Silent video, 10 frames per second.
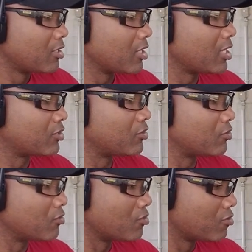into
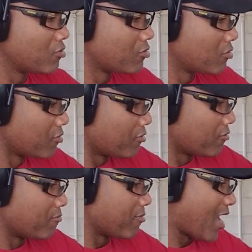
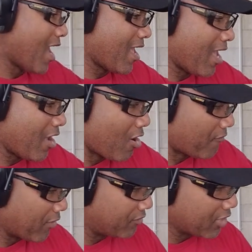my
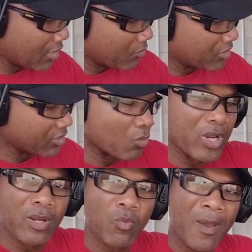AR-15, which is a
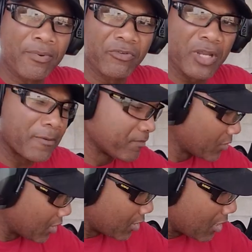Windham Weaponry
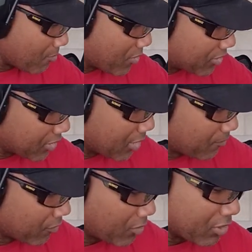MPC,
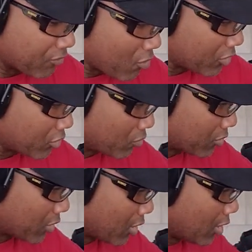which of course shoots
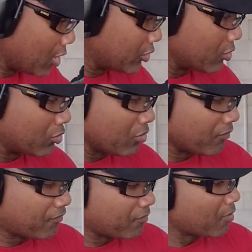
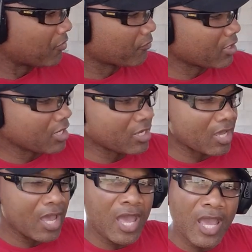22 three
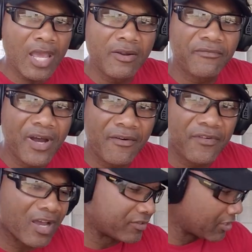and five,
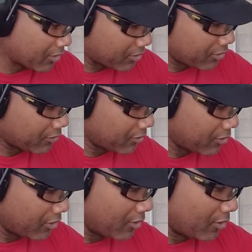five, six.
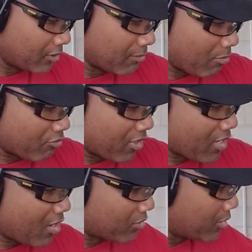let me break
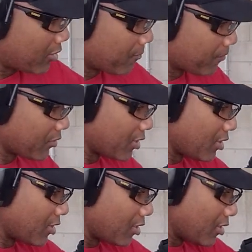out
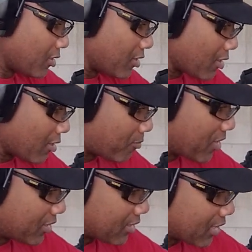the
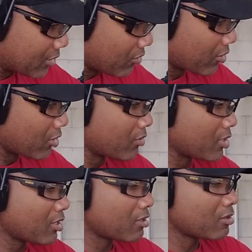pieces that's gonna go in
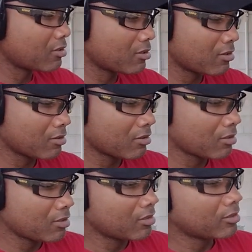there.
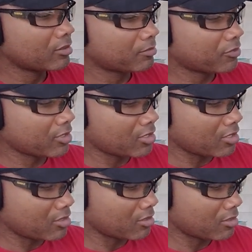It's pretty neat.
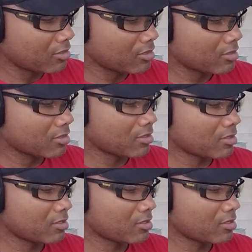Hmm.